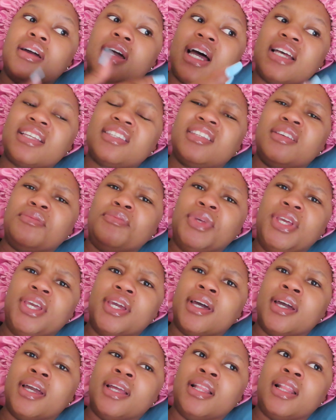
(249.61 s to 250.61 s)
custom
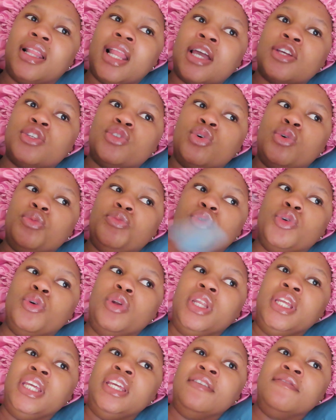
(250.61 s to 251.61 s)
here in Klerksdorp to
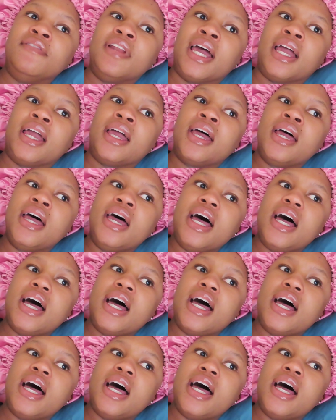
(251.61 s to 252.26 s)
leave like